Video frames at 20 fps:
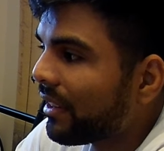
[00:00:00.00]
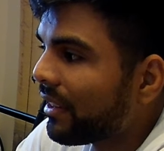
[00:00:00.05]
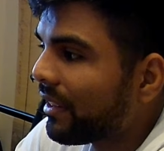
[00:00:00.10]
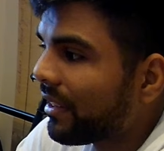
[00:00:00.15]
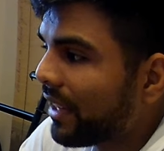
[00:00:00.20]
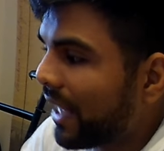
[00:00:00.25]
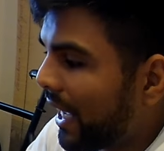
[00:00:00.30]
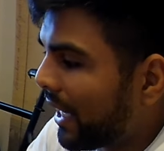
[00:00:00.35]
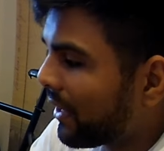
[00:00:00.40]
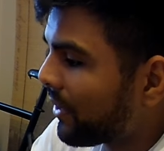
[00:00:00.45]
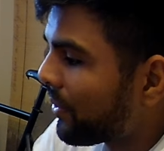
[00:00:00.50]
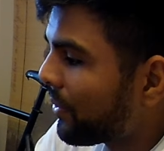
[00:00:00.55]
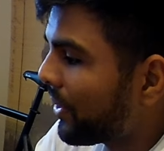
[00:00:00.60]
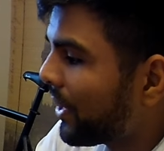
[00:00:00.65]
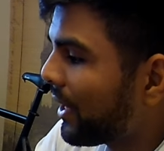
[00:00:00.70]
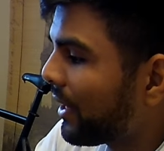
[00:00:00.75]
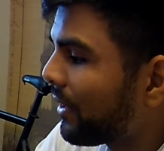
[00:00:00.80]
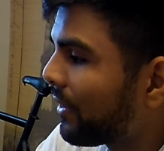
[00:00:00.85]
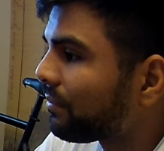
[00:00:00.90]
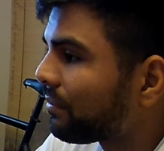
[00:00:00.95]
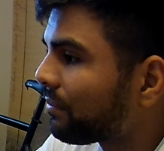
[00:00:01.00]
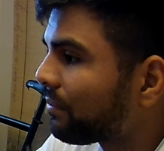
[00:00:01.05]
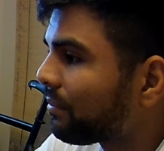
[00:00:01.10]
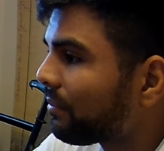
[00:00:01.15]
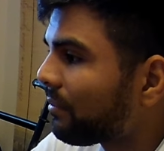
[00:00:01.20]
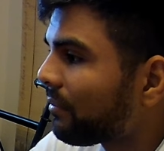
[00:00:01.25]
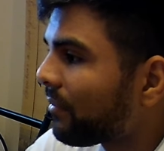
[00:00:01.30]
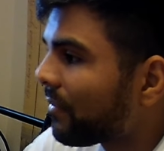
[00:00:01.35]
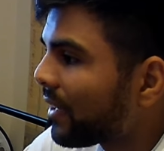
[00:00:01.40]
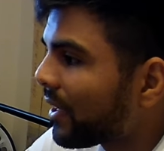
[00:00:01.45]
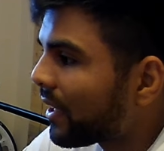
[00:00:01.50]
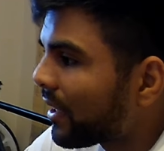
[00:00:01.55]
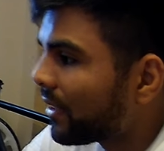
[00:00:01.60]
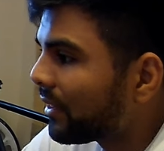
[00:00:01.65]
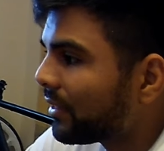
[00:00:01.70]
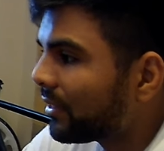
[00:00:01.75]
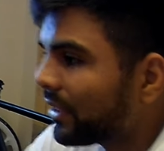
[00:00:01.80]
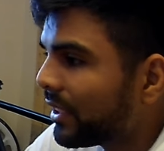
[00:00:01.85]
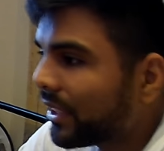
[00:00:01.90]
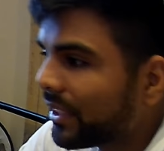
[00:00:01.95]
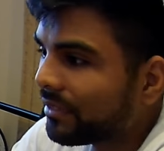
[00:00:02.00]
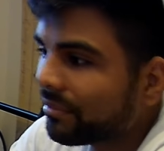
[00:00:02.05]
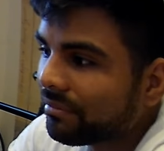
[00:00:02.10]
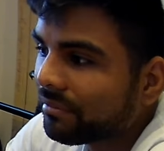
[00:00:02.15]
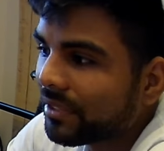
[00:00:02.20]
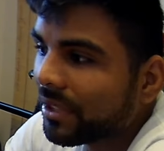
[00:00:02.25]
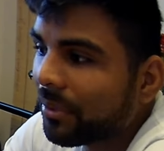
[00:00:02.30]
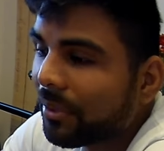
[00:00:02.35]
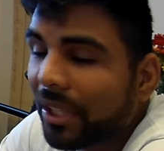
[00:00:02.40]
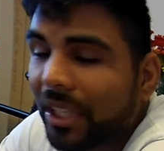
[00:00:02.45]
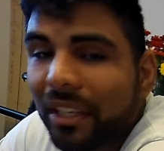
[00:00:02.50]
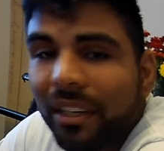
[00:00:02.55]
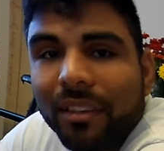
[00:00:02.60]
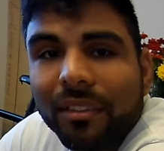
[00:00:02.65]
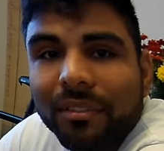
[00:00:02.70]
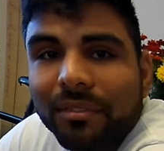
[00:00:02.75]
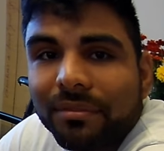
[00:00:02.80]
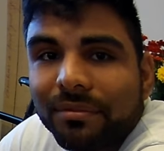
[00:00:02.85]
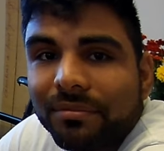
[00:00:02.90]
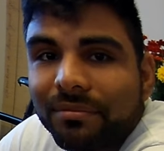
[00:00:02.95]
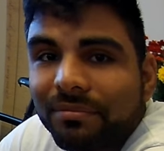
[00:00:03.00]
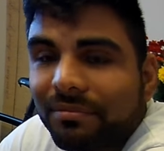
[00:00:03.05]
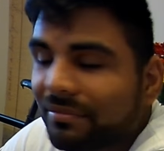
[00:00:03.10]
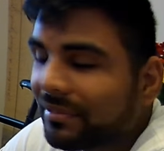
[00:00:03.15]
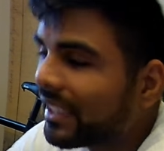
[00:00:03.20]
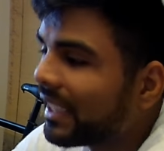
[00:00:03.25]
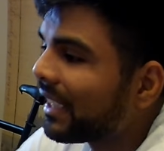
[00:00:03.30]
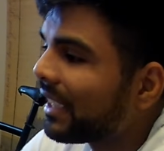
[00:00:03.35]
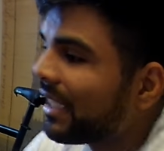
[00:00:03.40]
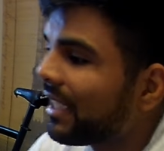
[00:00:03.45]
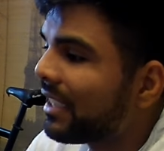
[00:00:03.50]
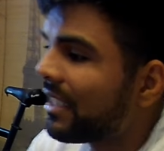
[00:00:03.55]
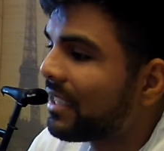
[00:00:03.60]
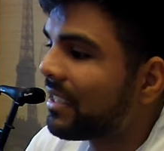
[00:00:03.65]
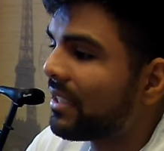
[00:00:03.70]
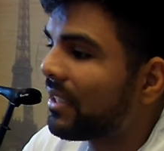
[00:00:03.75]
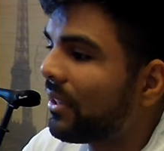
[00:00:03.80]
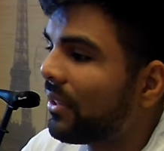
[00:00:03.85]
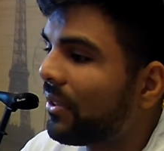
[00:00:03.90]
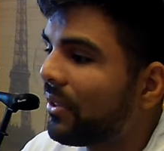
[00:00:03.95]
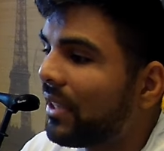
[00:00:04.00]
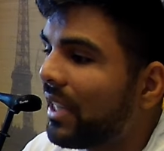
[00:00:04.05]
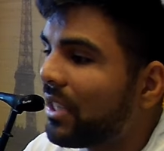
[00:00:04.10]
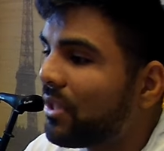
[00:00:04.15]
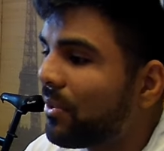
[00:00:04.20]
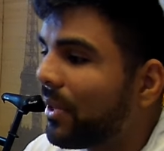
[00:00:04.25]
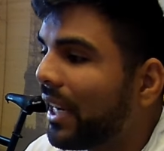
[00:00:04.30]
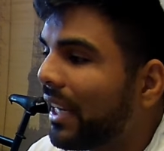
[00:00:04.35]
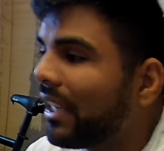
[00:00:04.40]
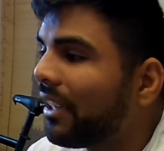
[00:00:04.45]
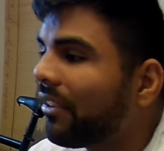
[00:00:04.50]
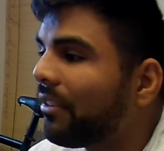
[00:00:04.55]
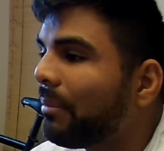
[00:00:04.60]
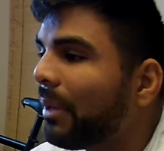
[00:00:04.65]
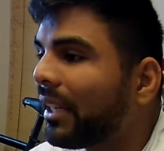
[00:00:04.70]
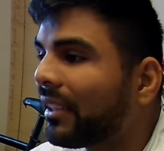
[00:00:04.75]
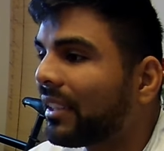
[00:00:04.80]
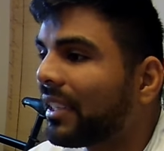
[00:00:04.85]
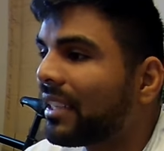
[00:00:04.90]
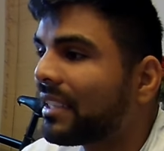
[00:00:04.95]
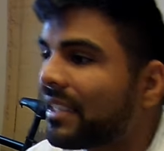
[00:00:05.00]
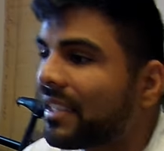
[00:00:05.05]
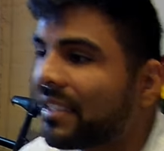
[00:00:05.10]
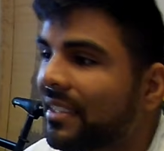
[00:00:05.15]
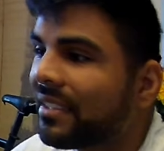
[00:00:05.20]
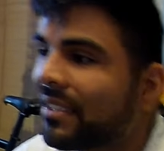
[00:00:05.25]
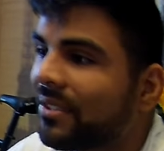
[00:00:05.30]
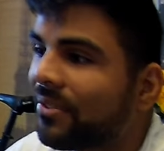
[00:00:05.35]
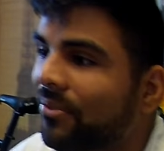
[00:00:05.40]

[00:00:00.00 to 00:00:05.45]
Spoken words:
that quick. And there we go. So that's what I love about this. It's